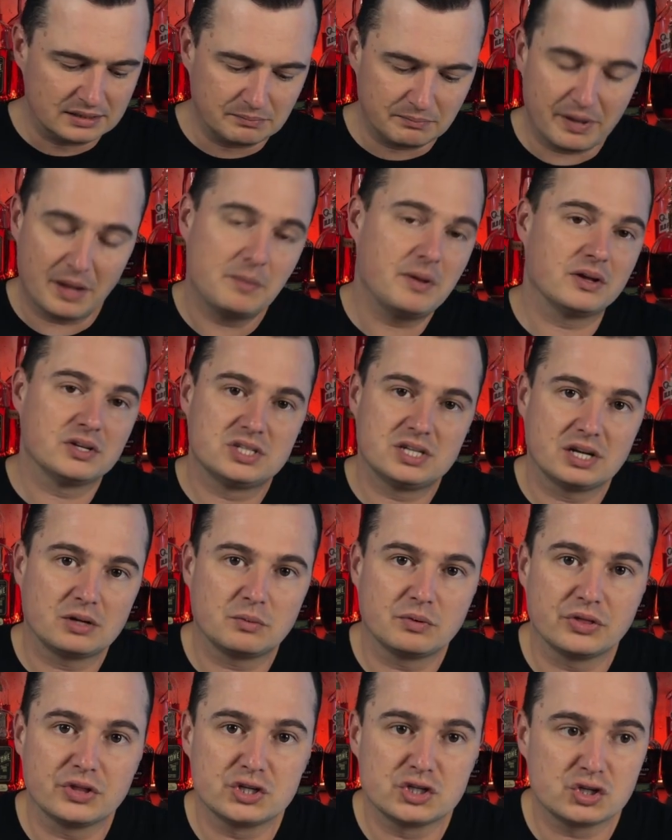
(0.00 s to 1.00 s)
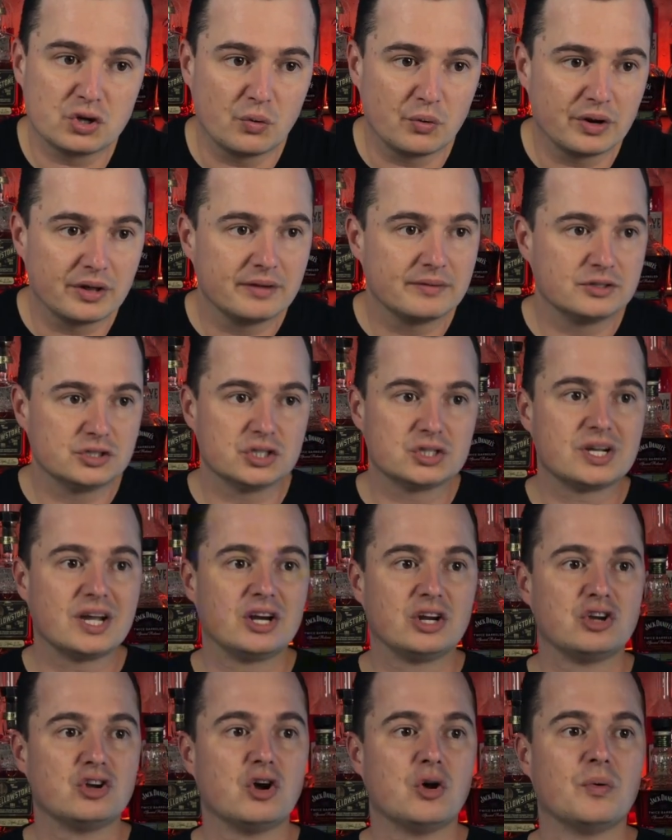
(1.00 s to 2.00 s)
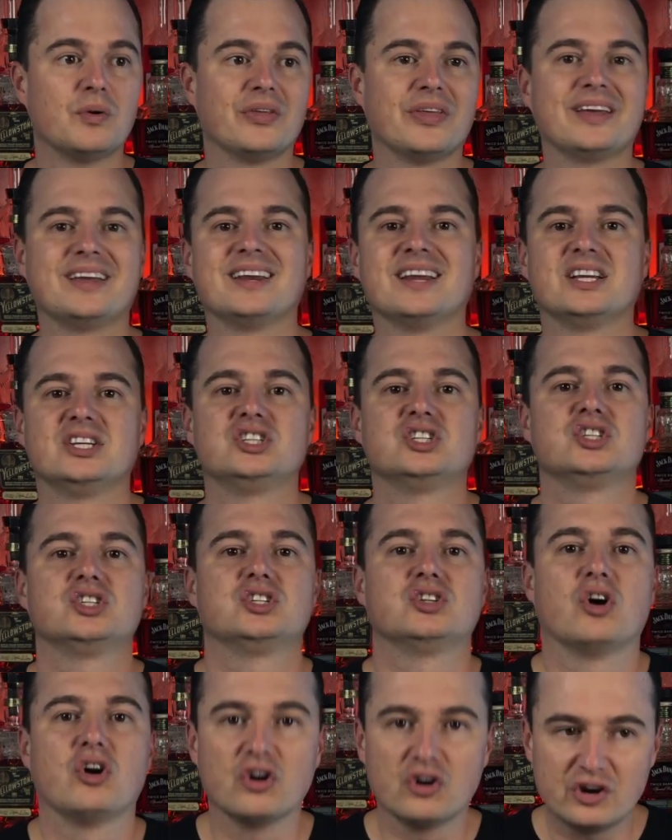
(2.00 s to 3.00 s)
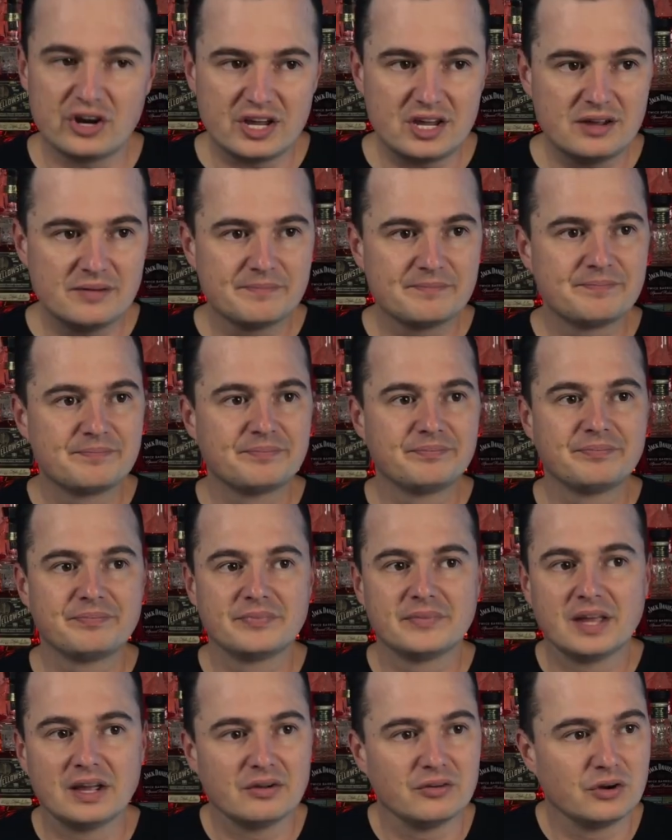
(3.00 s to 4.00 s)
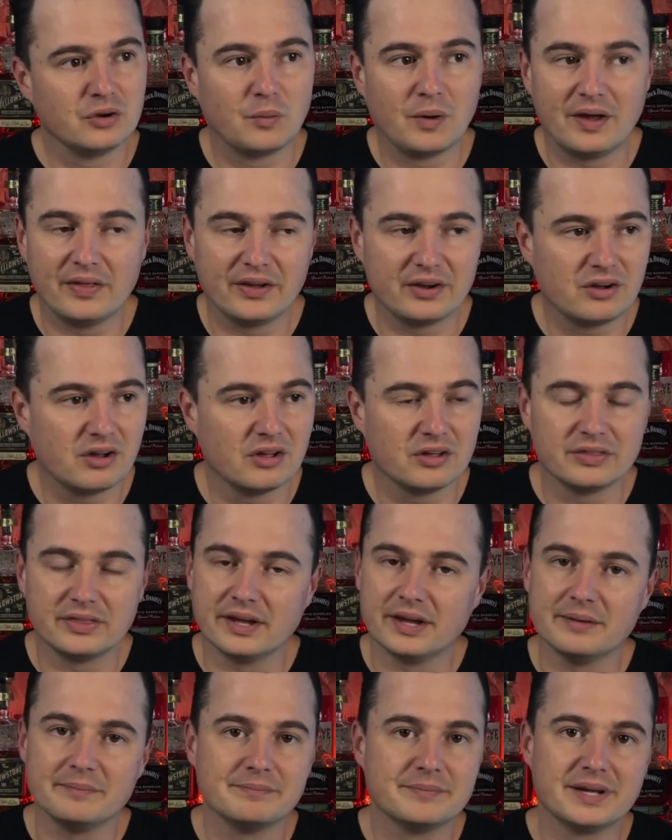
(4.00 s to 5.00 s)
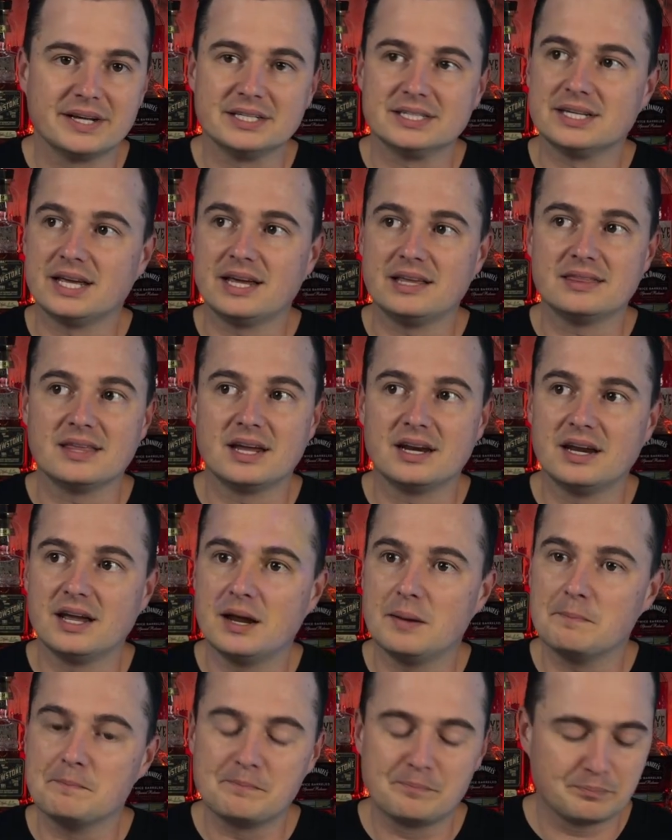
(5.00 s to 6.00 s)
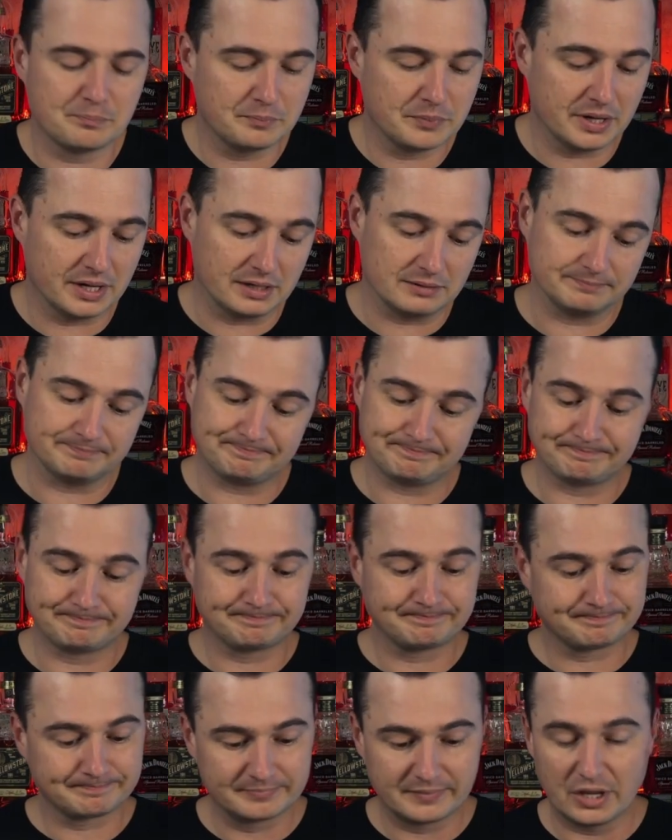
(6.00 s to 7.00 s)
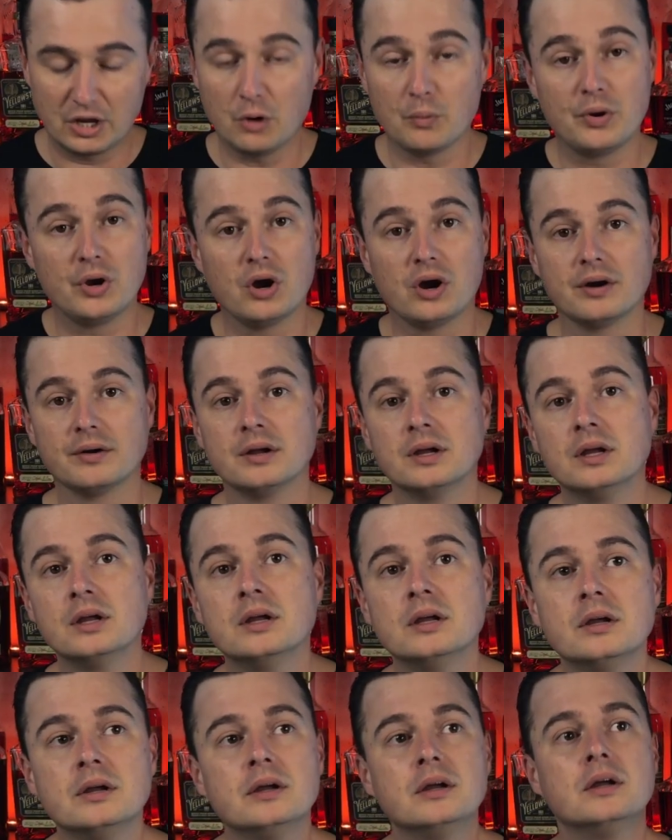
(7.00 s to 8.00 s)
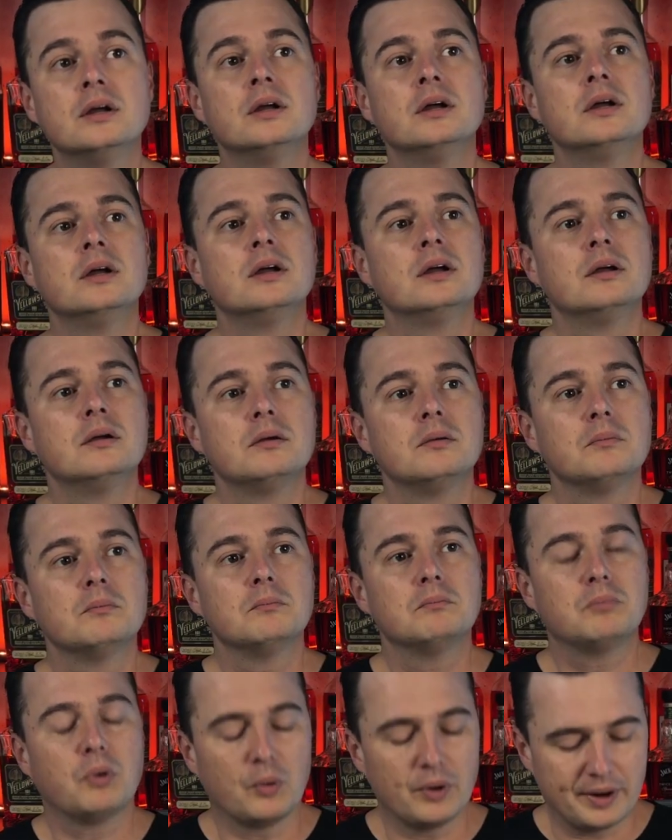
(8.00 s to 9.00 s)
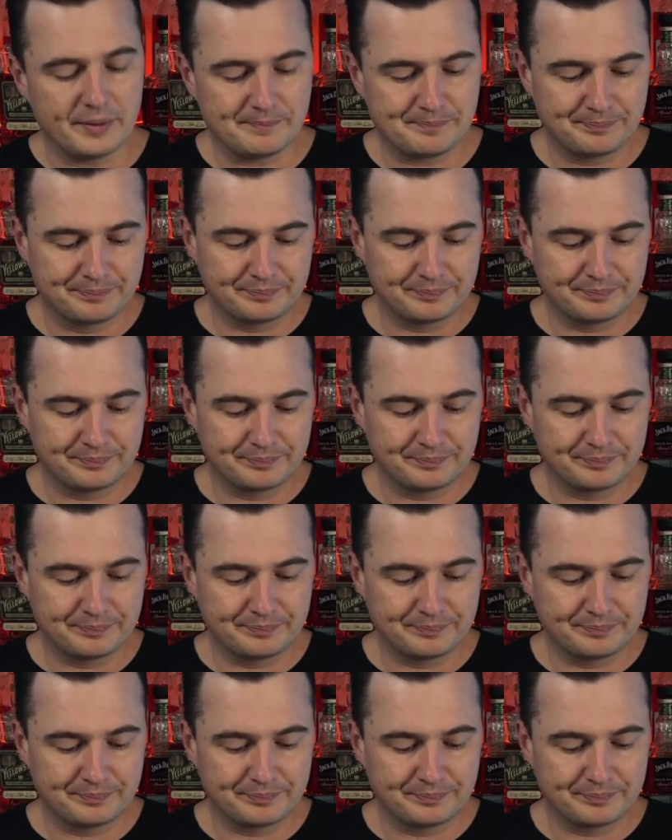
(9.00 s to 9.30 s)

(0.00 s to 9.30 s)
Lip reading: Maybe I'll stick with the soda and just kind of go with like a nice starry. I don't know why they call it that. I just hate that name, but here we are. Boy,